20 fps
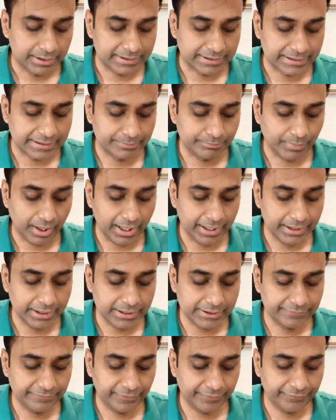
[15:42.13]
This is
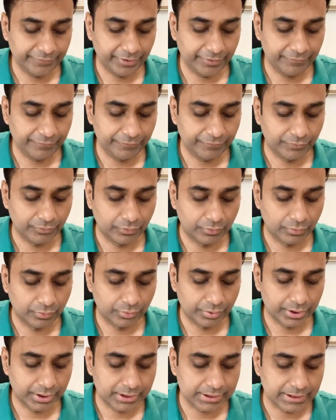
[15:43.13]
minus
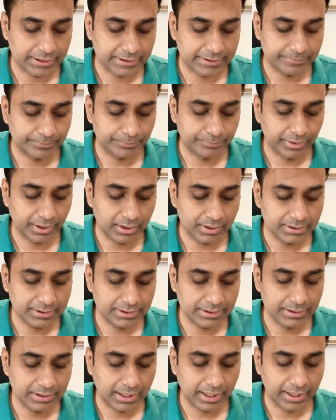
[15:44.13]
54, this is
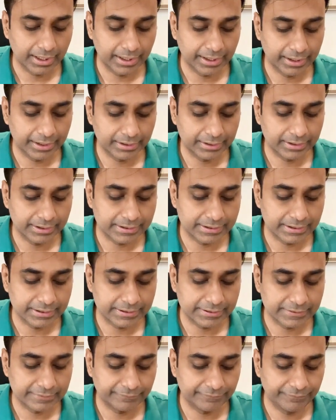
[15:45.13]
plus 9, this
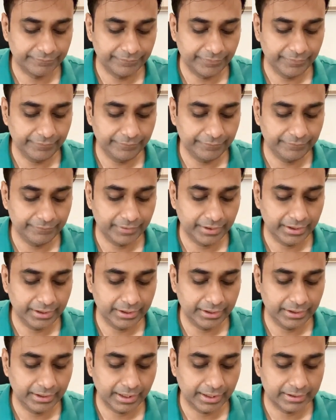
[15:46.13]
is
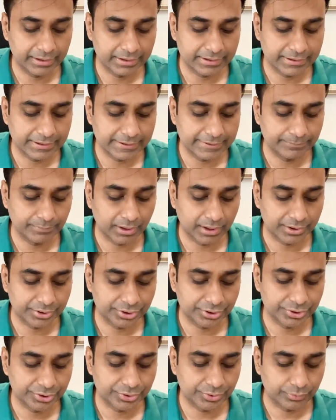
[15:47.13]
15, and this is
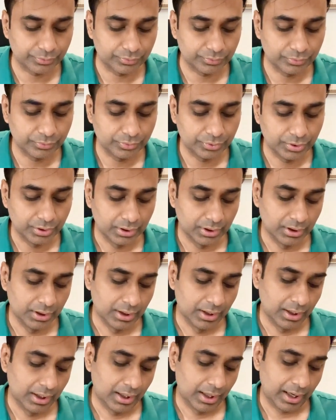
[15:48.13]
plus 2.
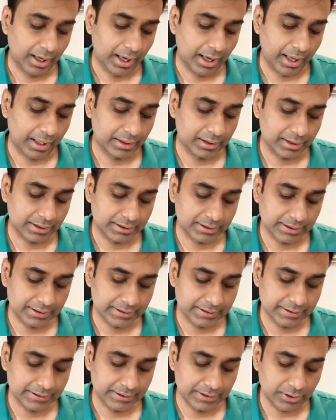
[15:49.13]
And this
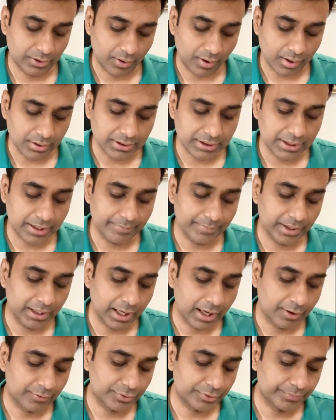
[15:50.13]
is not
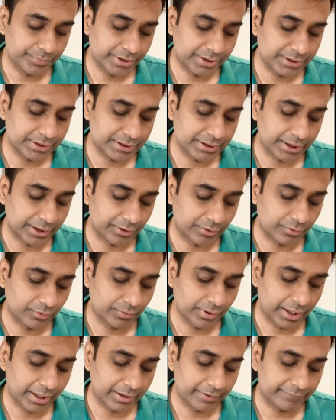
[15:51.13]
coming out to be
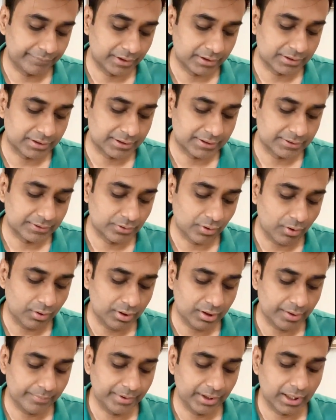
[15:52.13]
0, and if this is
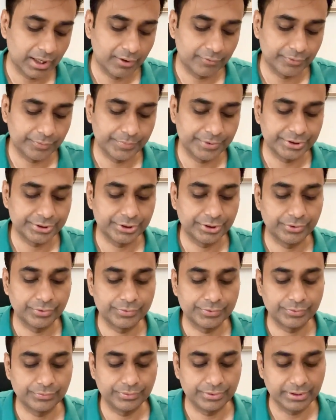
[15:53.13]
not coming out to be
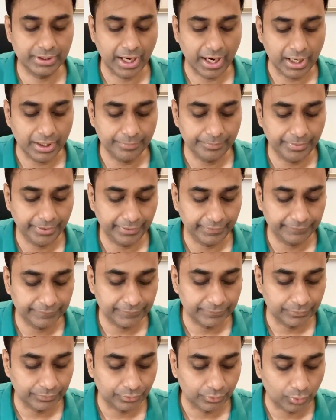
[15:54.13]
0, so that
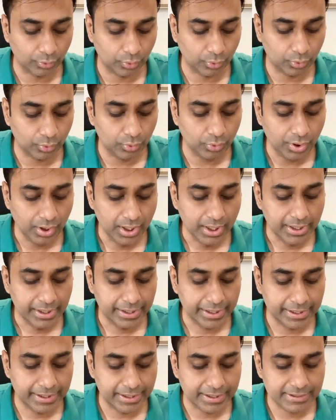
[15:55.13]
means no,
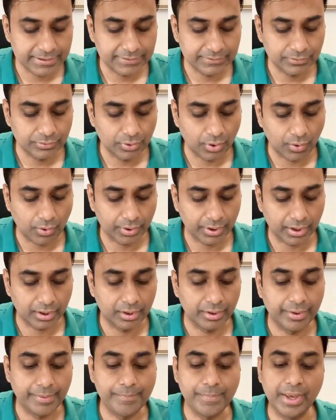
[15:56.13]
it is not
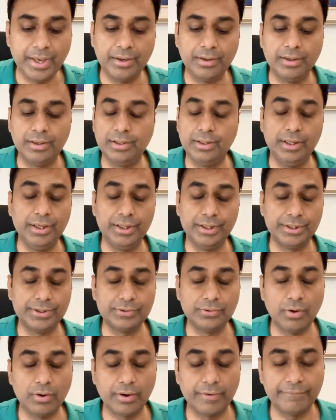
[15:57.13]

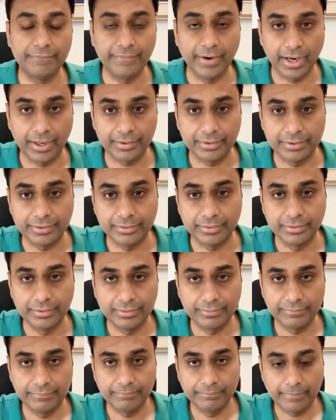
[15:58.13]
a factor,
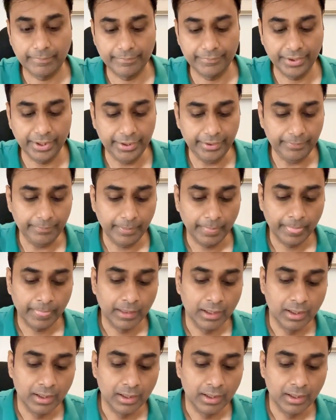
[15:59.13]
right?